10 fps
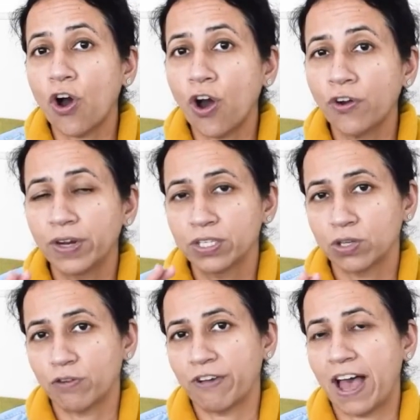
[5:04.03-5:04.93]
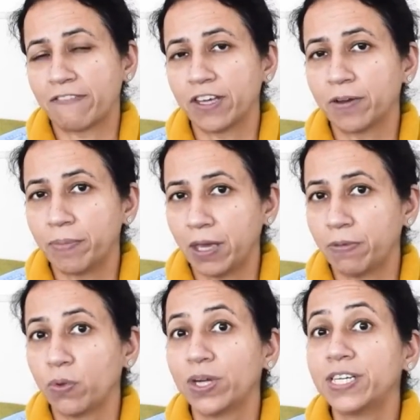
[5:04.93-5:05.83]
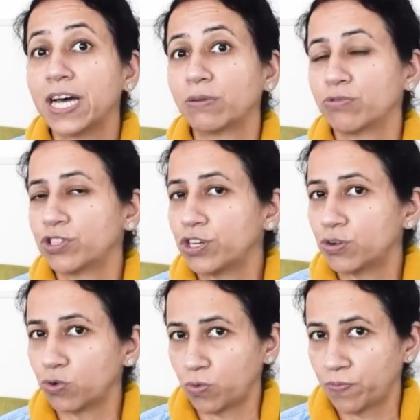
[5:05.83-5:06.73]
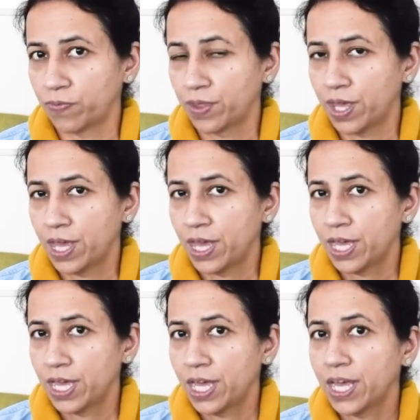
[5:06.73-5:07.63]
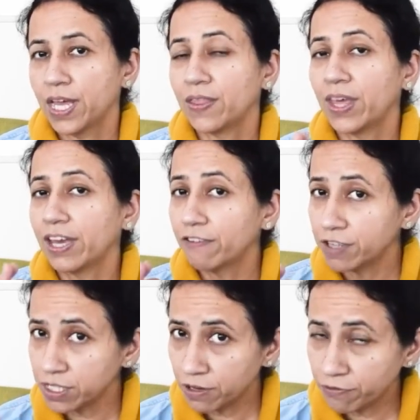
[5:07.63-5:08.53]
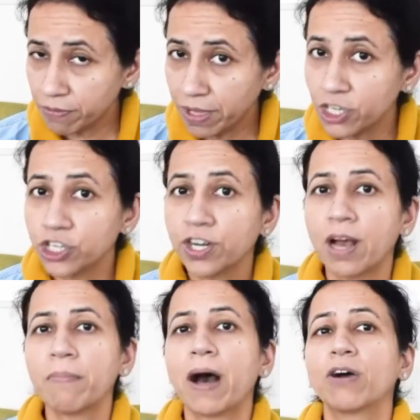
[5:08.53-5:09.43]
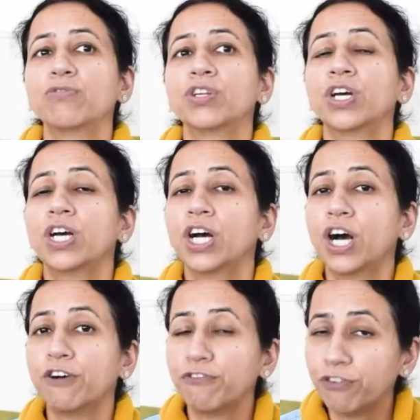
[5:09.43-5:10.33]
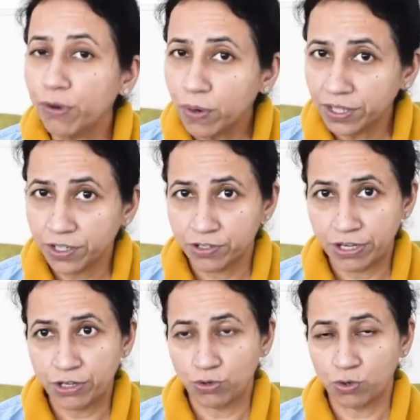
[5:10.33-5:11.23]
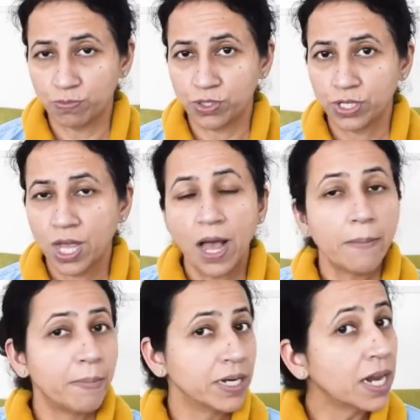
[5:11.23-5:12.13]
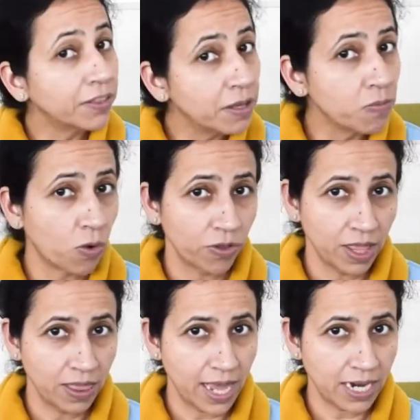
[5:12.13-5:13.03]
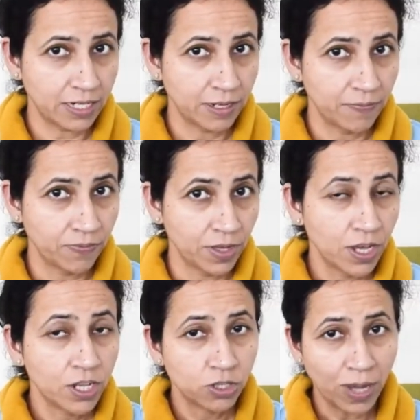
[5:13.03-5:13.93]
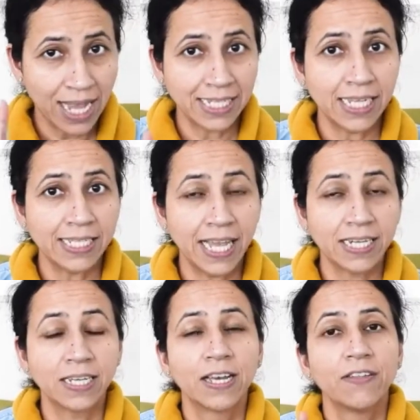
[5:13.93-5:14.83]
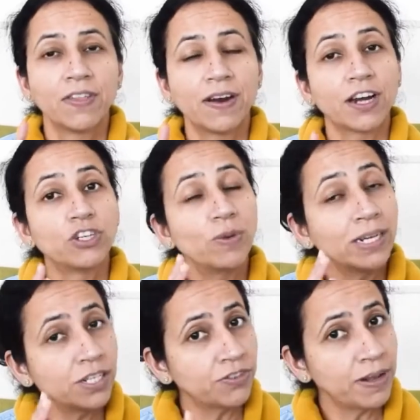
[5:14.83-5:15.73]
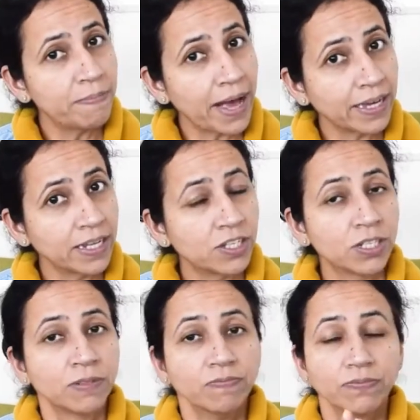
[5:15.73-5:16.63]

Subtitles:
risk of having a baby with Down syndrome. They give us information about a few other syndromes, but nothing more than that. So as I said, there are 23 packets